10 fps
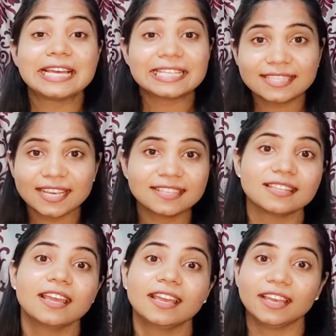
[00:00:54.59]
6
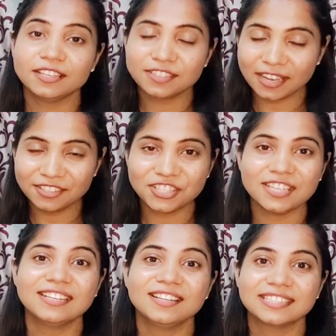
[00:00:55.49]

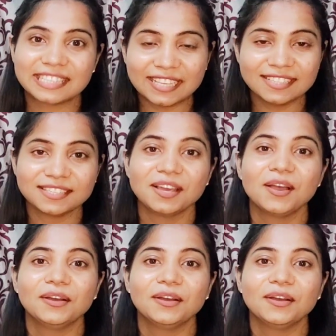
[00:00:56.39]
essential skills